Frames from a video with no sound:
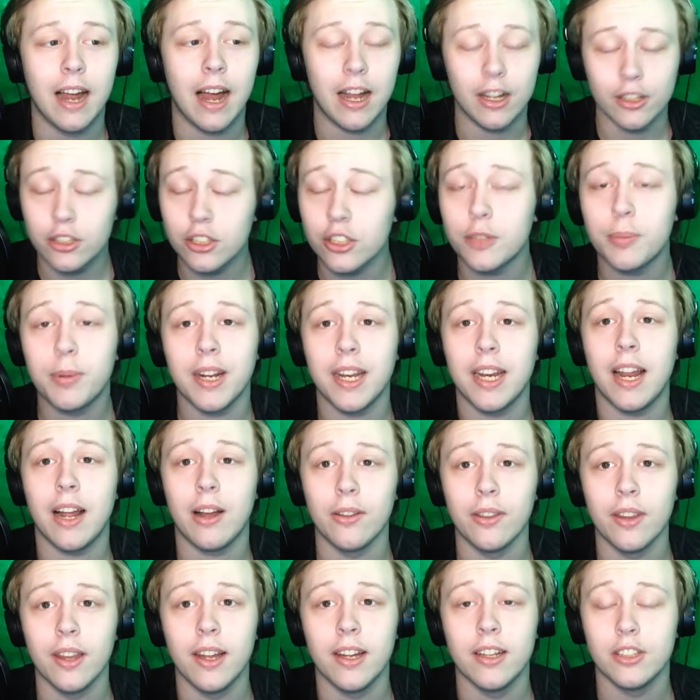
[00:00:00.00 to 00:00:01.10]
I'll just put it
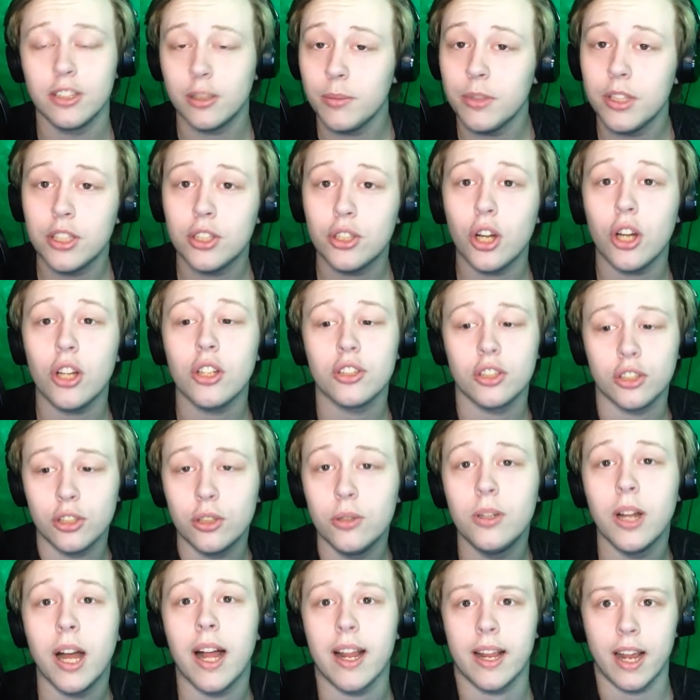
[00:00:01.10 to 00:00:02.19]
out there. Some of the shots are
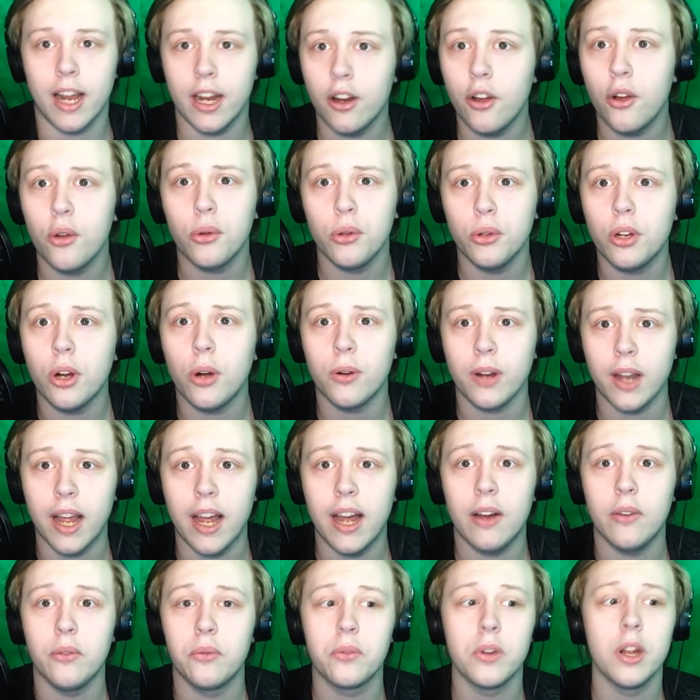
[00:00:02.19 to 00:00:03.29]
too dark. I know you don't
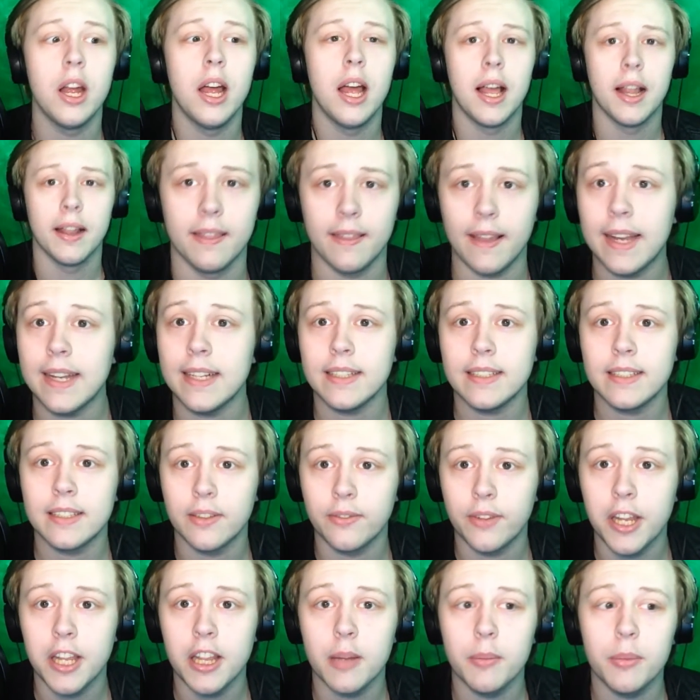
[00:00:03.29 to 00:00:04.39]
have lights
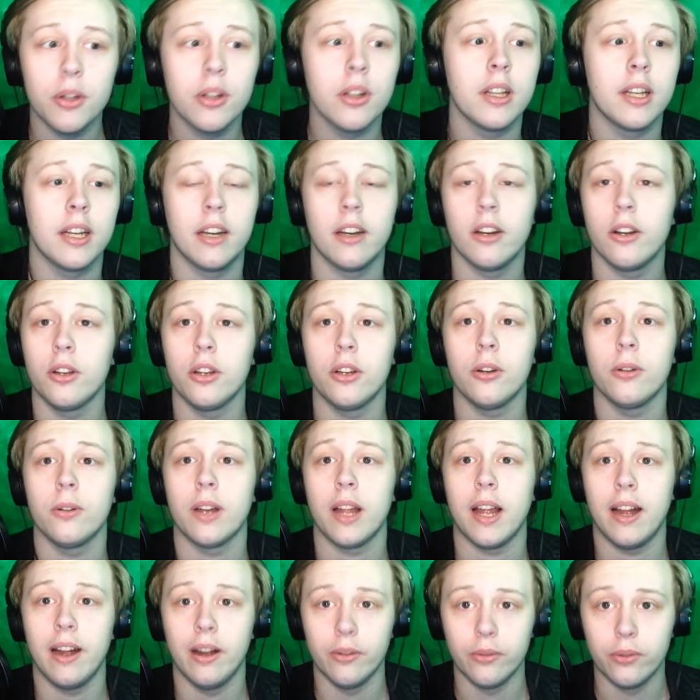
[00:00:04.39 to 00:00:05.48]
available, and I know you don't
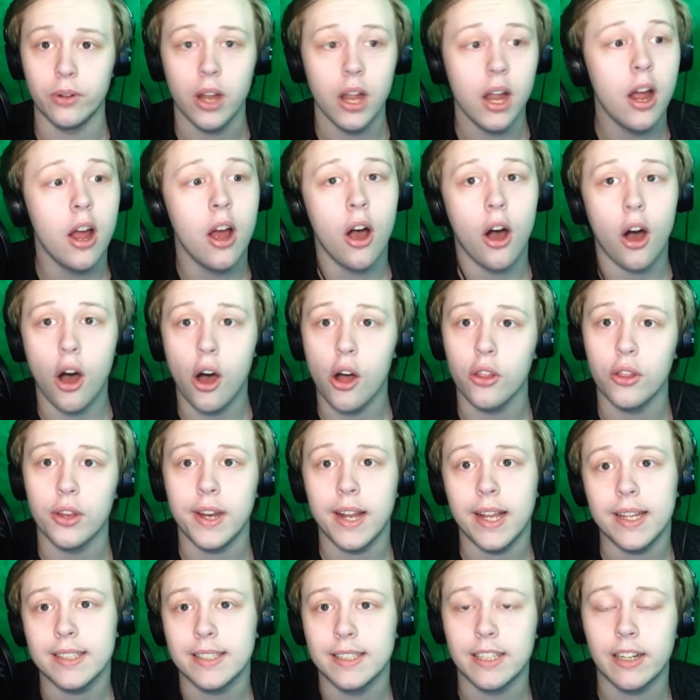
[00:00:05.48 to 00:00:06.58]
have all the
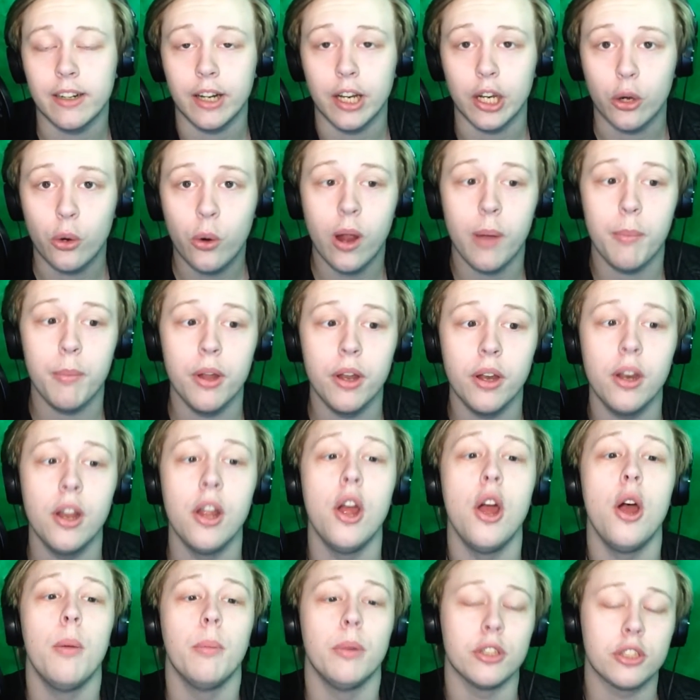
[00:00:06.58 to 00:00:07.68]
necessary equipment,
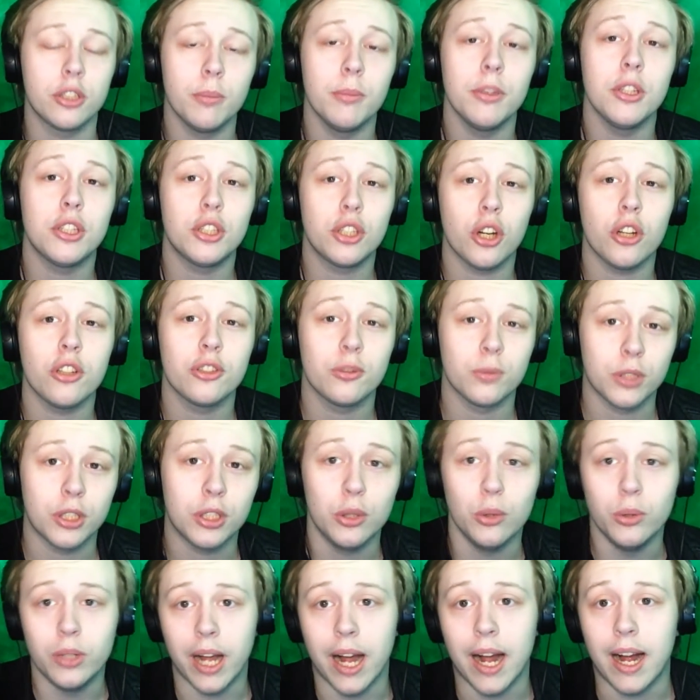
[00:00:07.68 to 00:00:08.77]
but some of the shots were
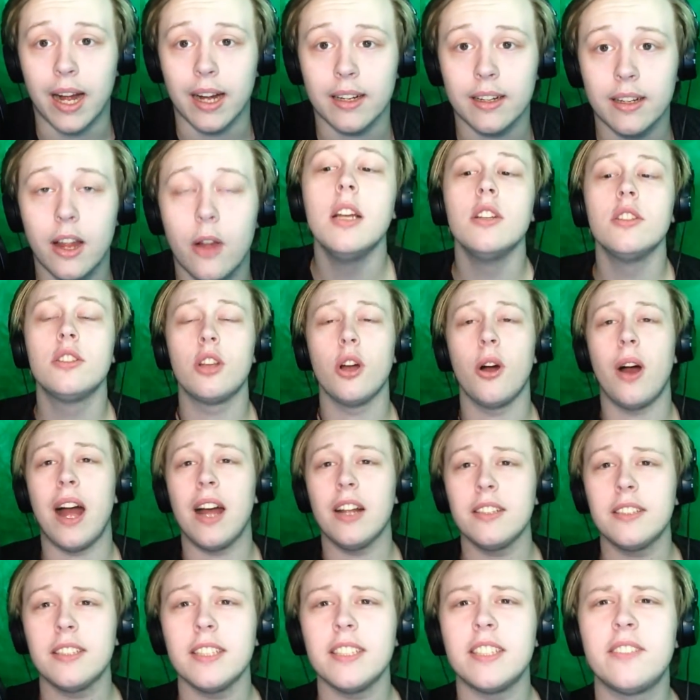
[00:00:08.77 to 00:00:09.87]
too dark. So
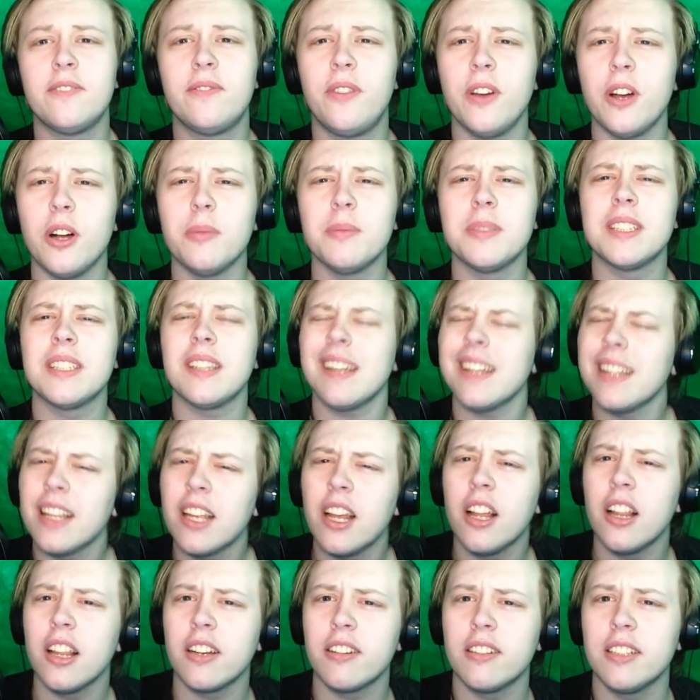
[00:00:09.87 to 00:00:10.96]
I'd say film
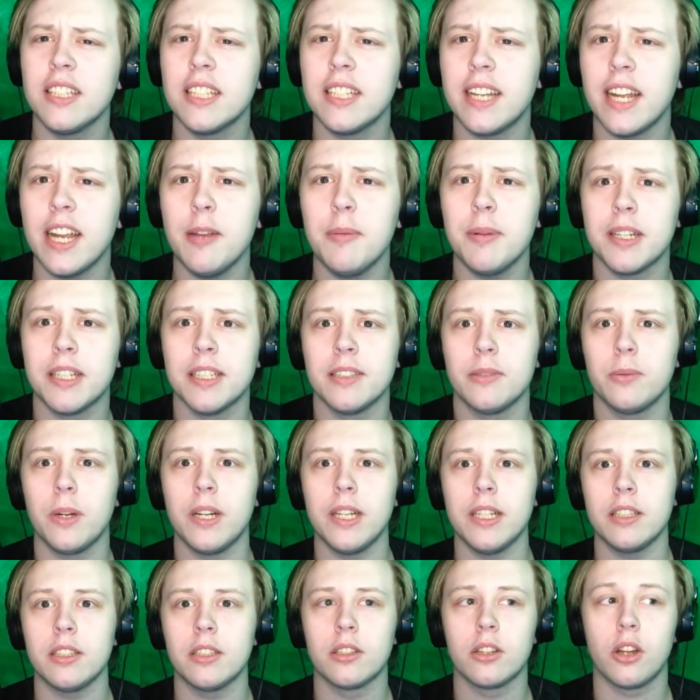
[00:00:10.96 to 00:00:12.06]
slightly earlier in the day, because
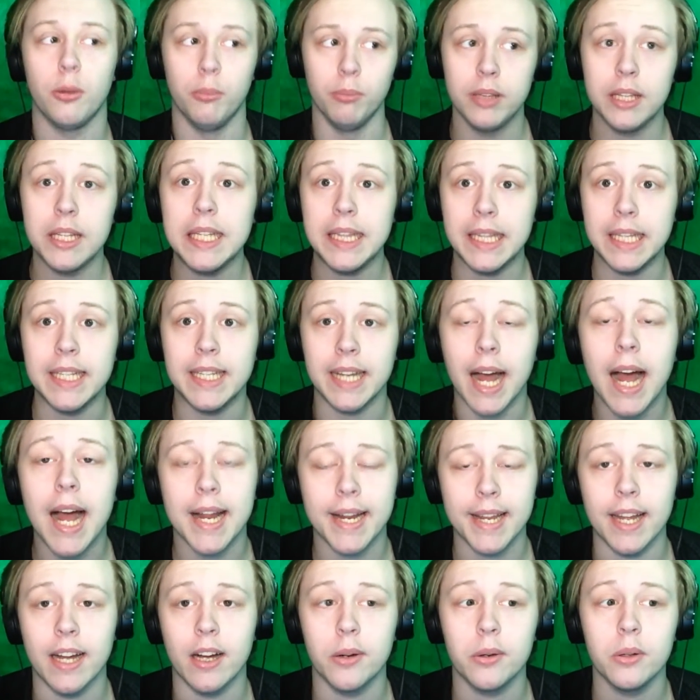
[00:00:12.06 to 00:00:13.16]
when it's completely
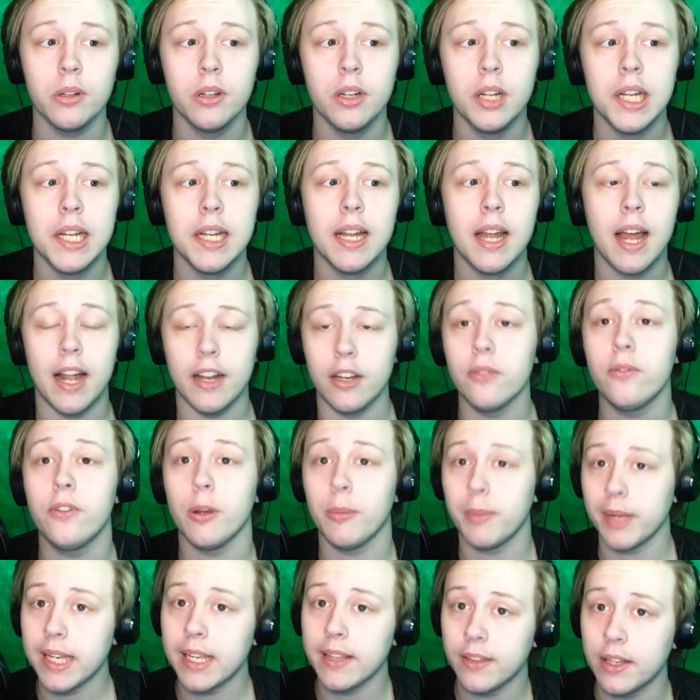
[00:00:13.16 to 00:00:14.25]
dark out, and you're
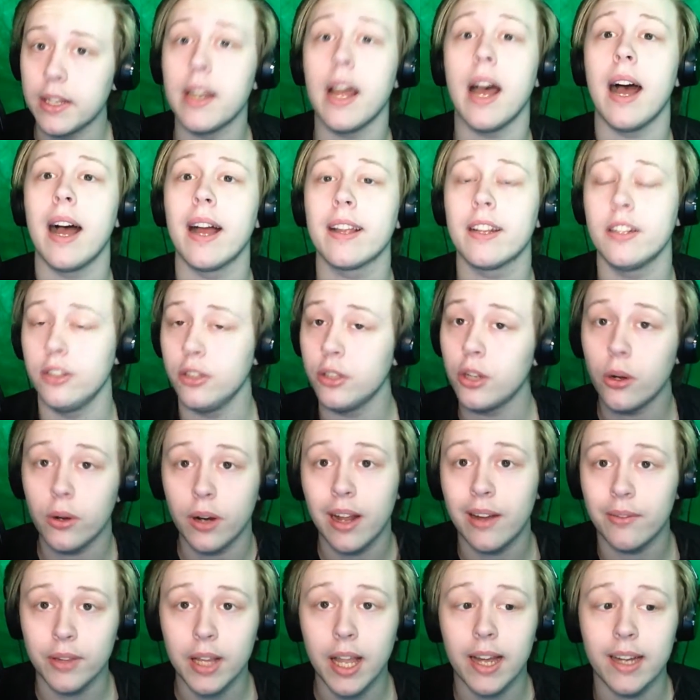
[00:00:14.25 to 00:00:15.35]
filming in the dark, and you
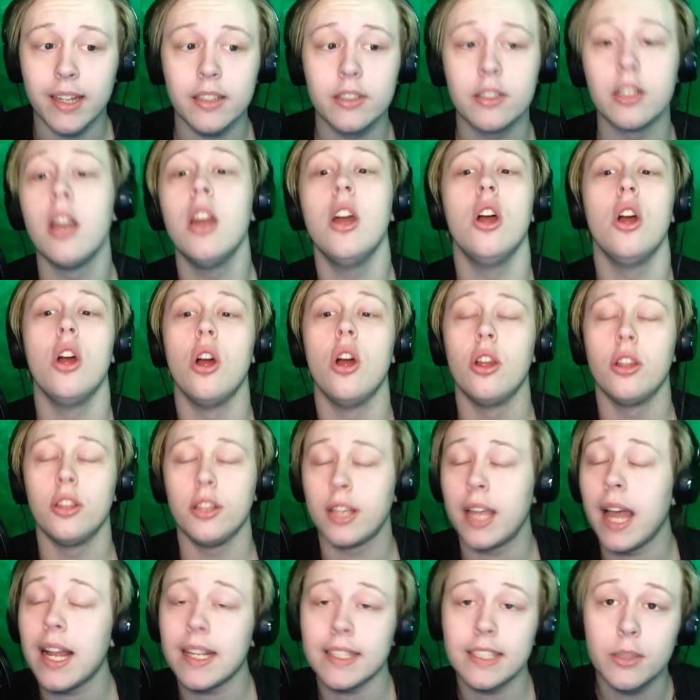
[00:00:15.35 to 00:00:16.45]
don't have light,
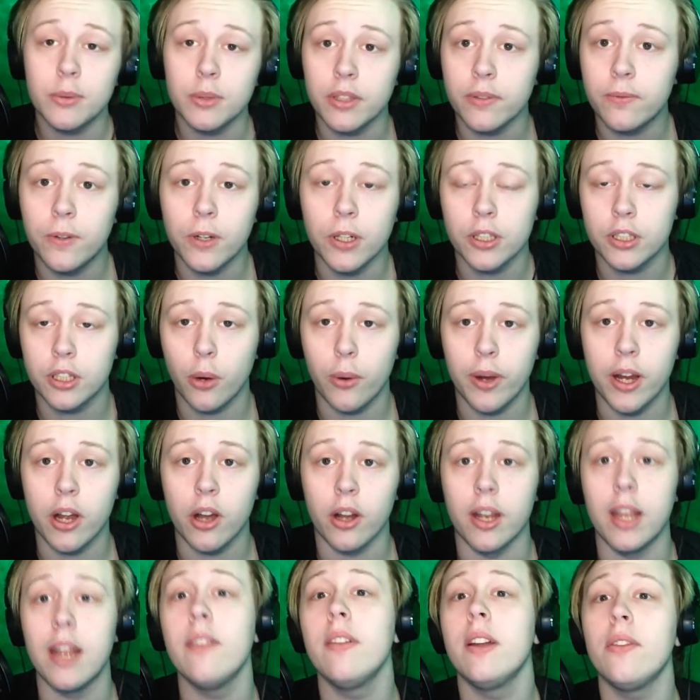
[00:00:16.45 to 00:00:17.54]
you can't see what the fuck's going
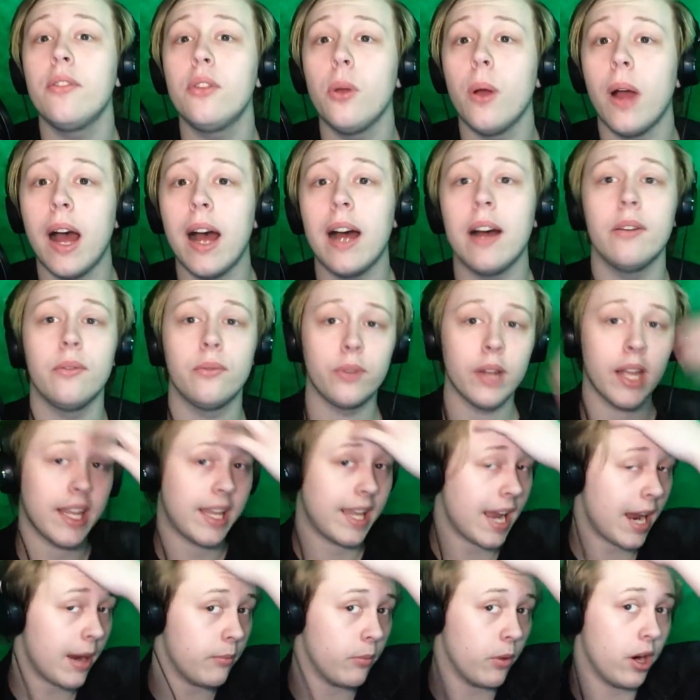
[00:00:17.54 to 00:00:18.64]
on. Even if you have a
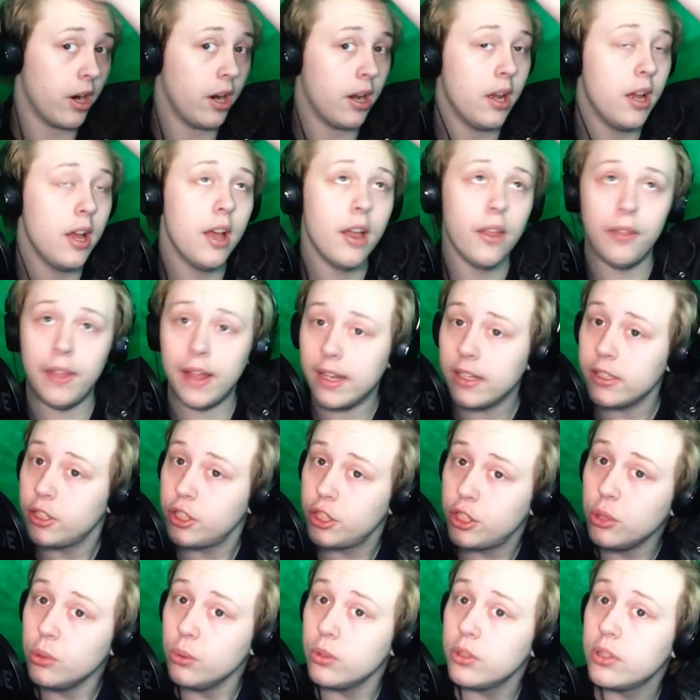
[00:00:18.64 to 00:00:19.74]
camera that
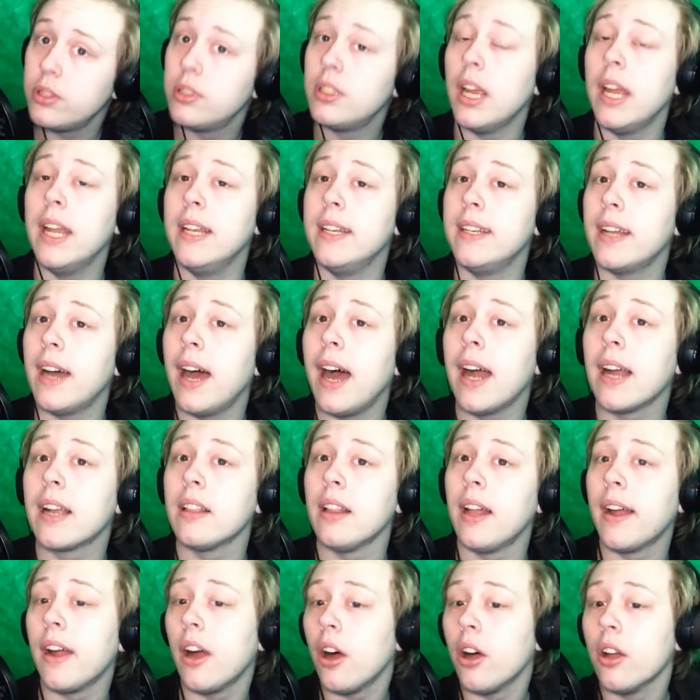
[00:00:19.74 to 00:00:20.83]
shoots in
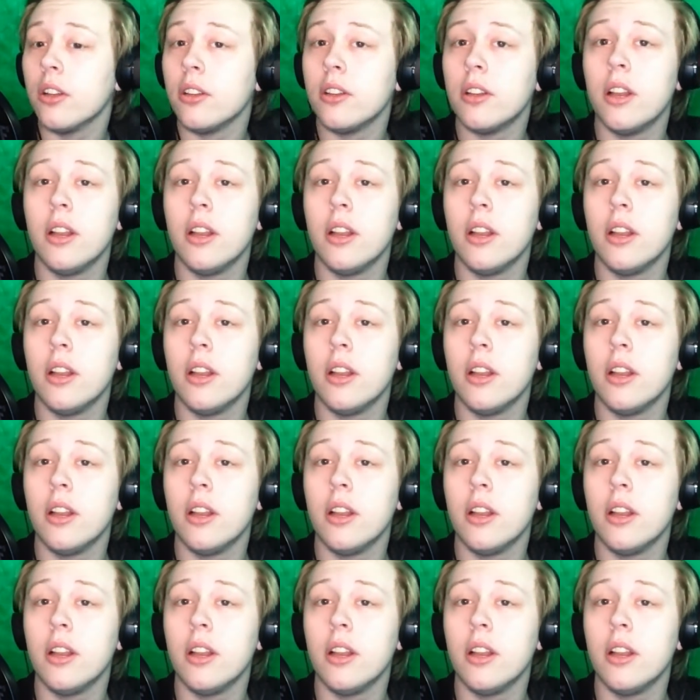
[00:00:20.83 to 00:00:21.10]
dark light, or,